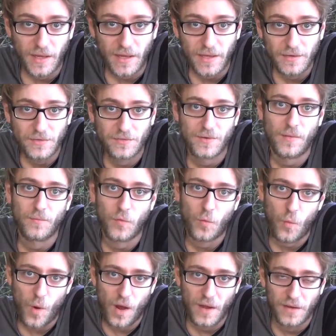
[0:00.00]
in your number
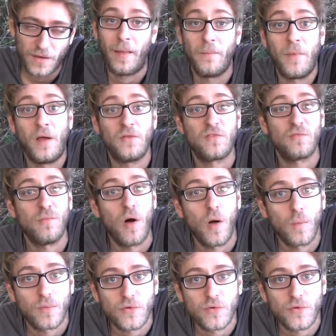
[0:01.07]
one. A small